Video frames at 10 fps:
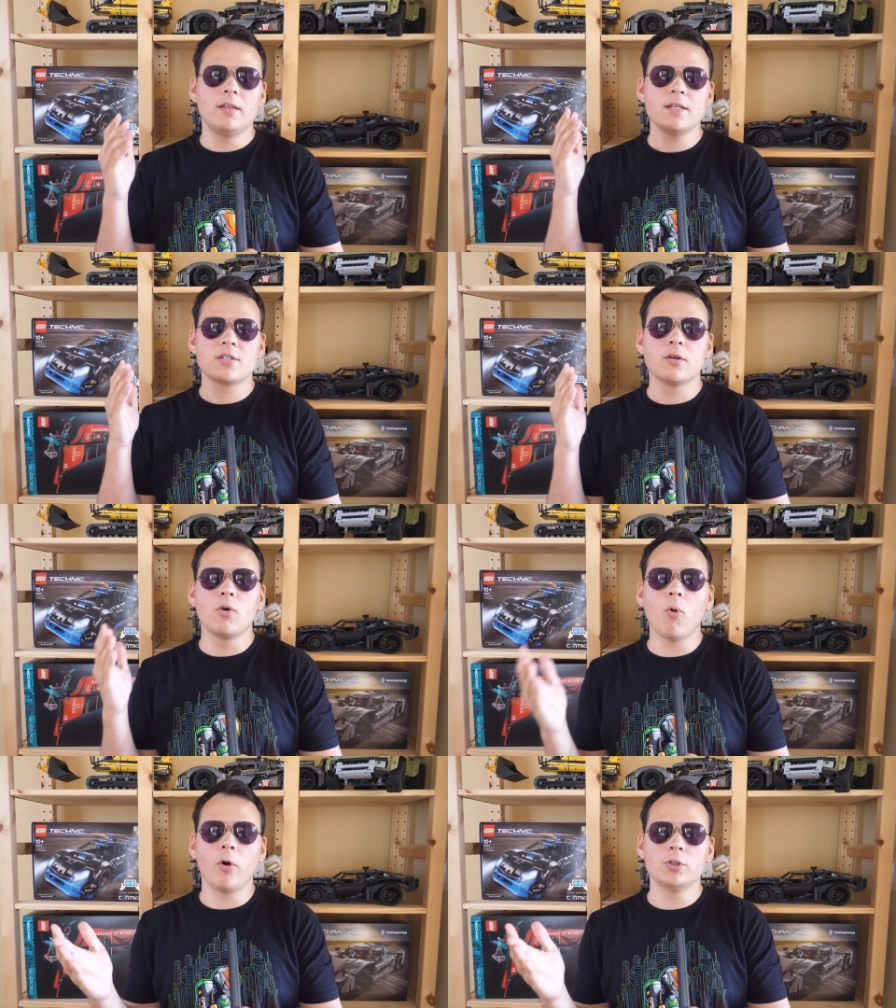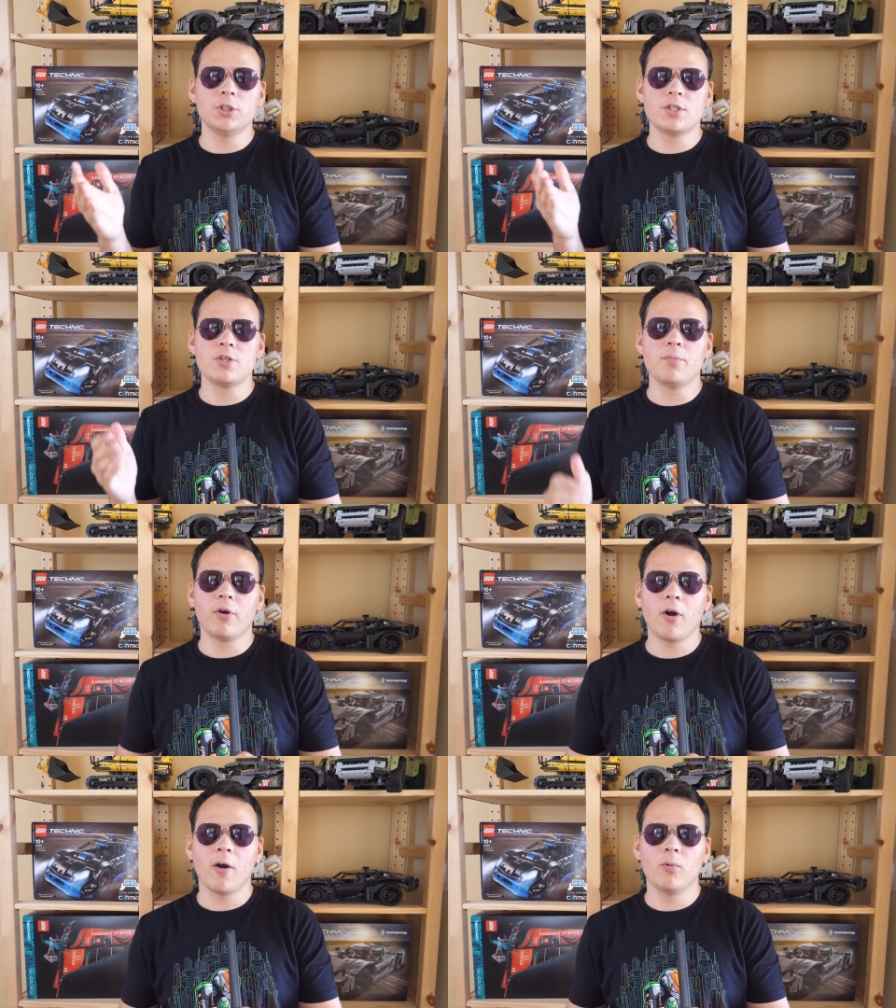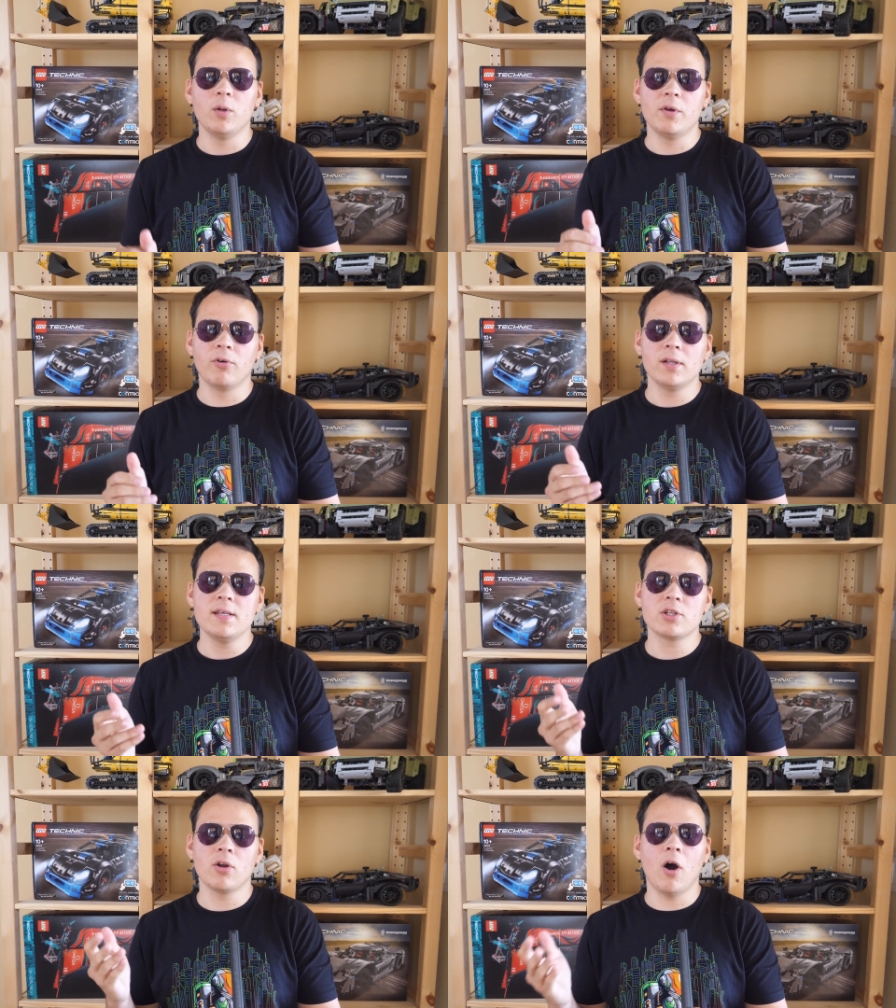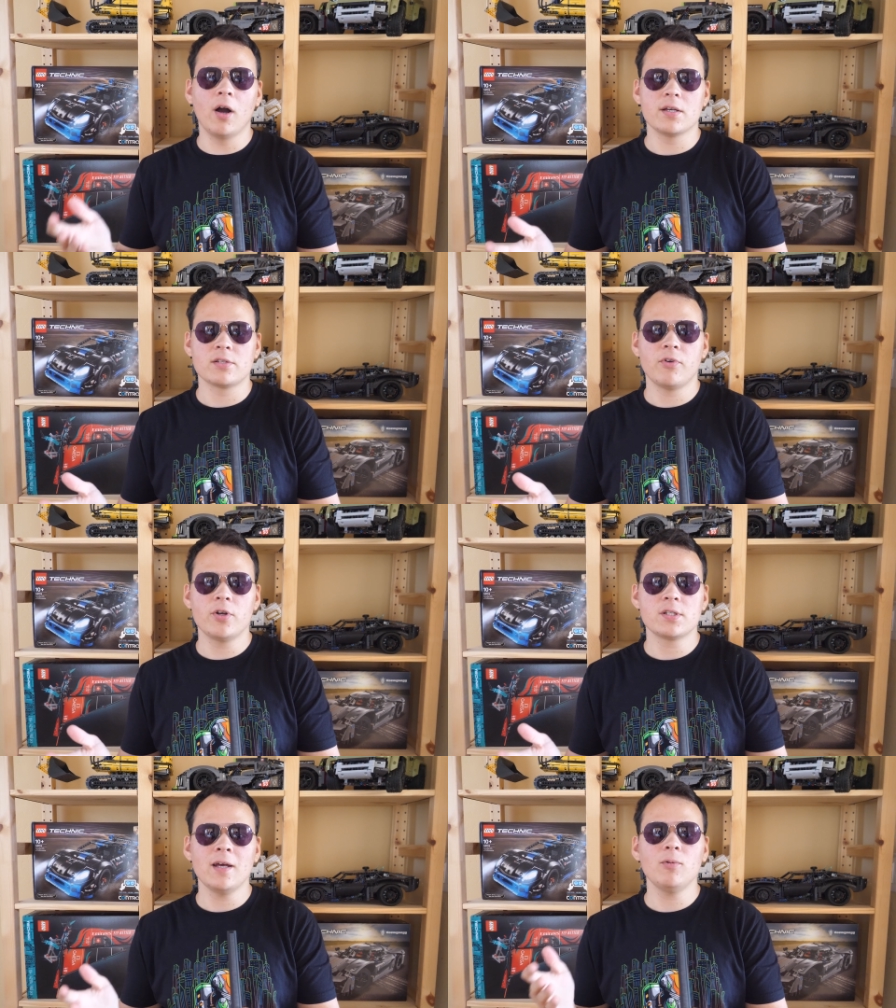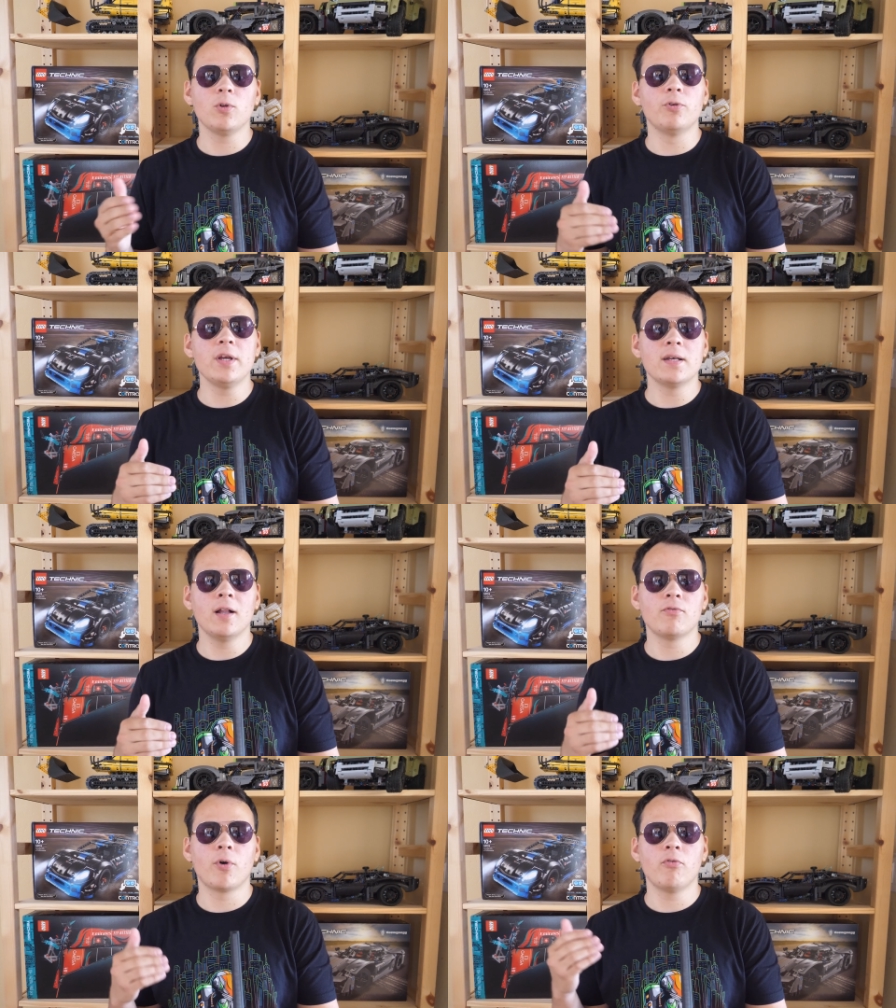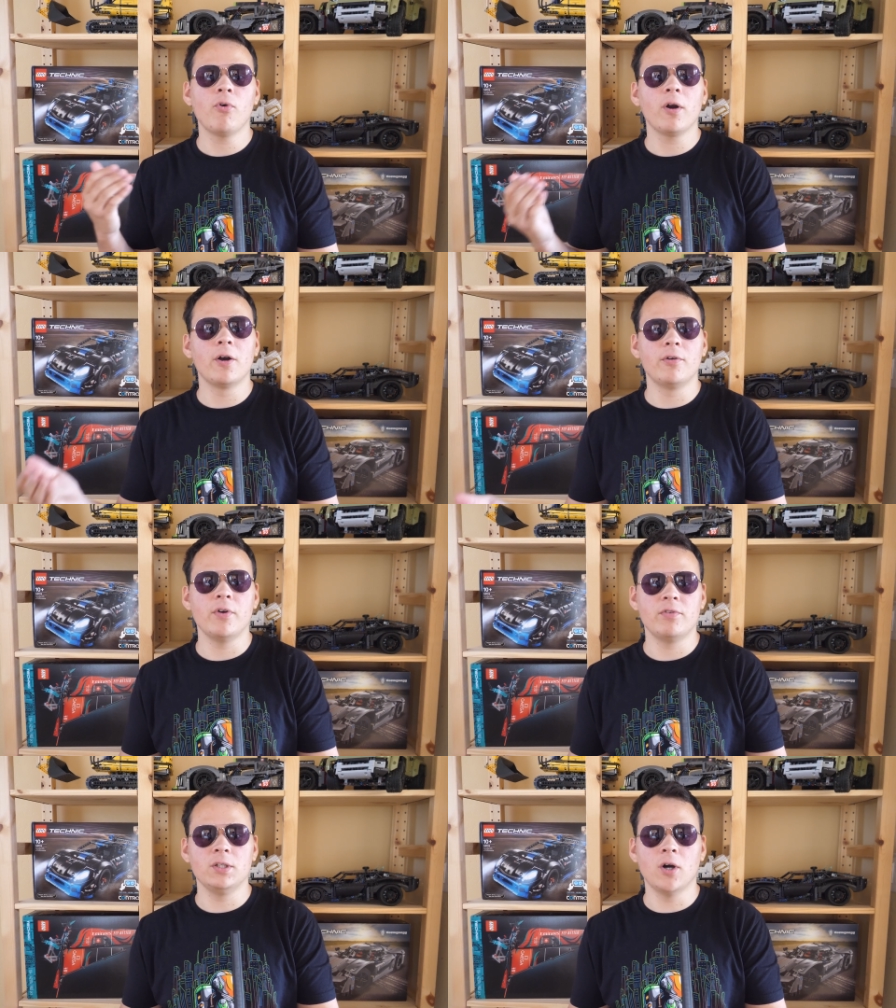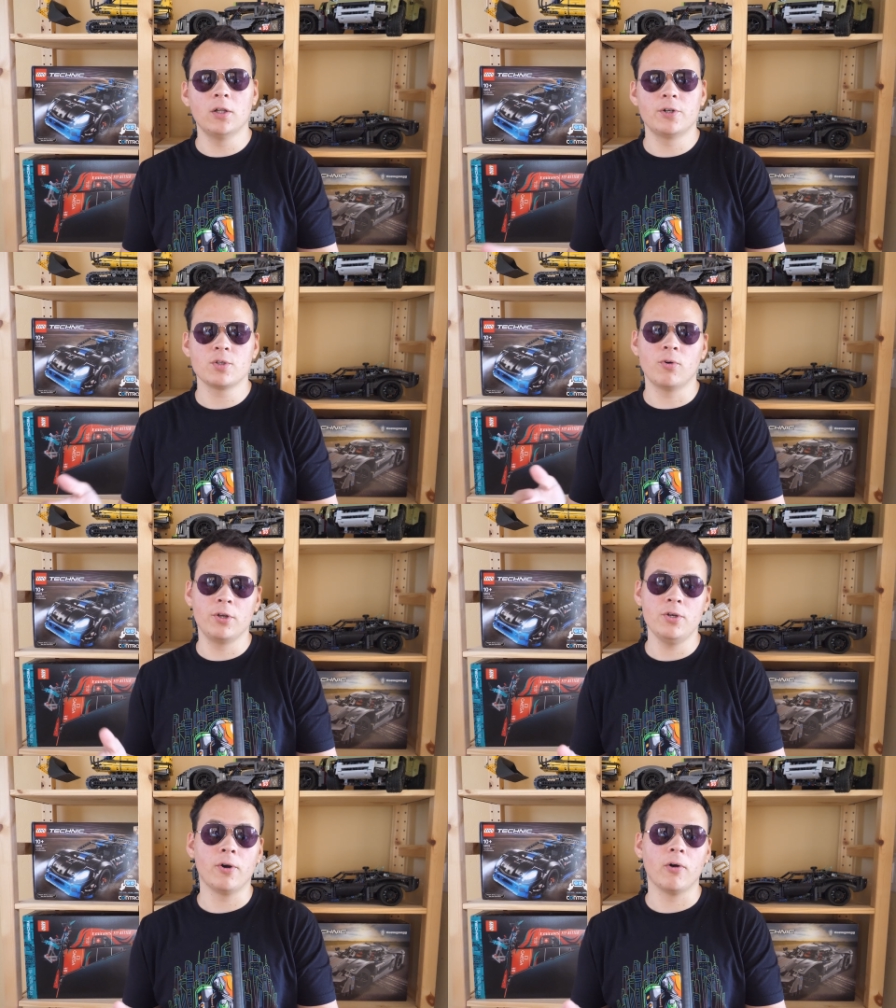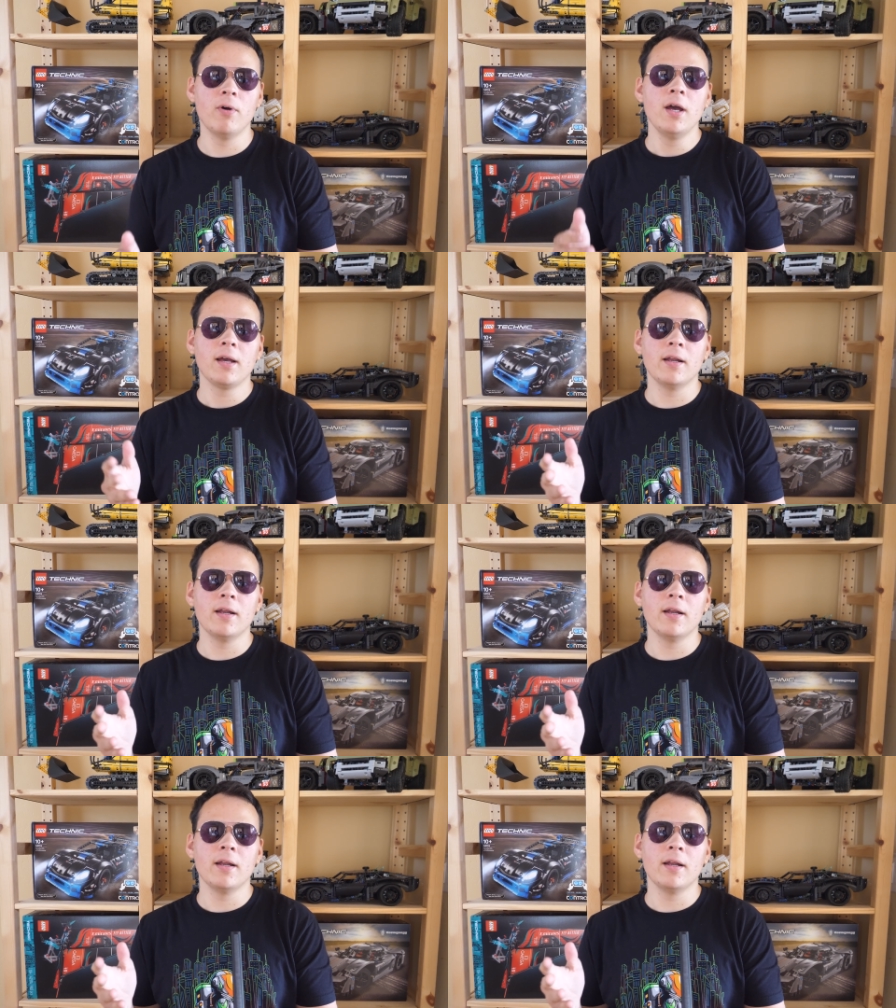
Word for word: This gorgeous supercar will be released on August 1st and it will retail for $450 or euro,